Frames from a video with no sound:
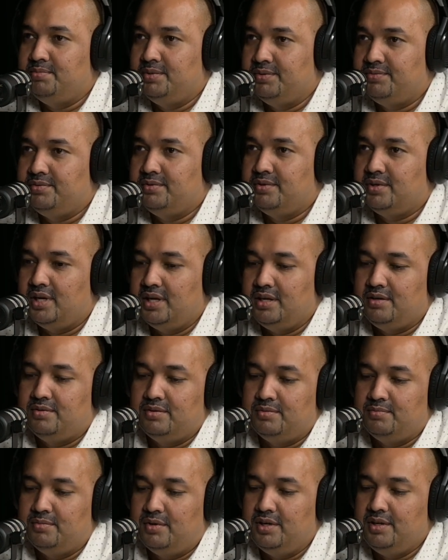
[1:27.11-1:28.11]
before I
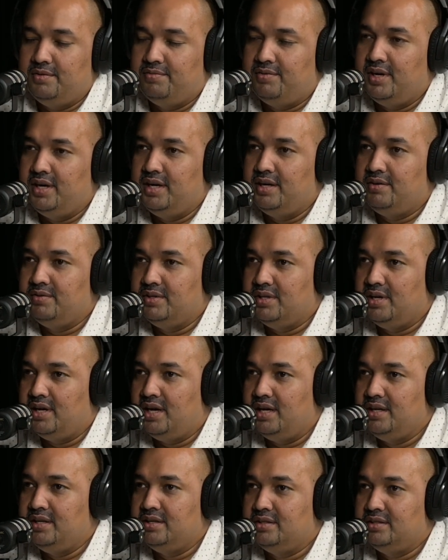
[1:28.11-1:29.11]
could modify it with a
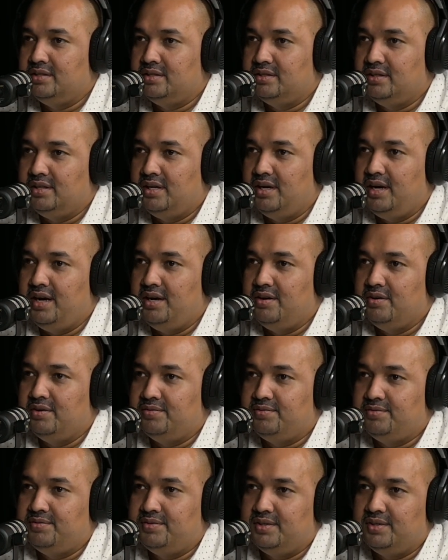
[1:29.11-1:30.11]
higher grade
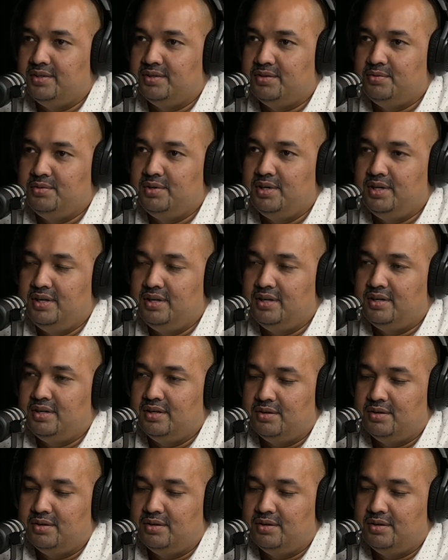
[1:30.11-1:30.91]
of cooling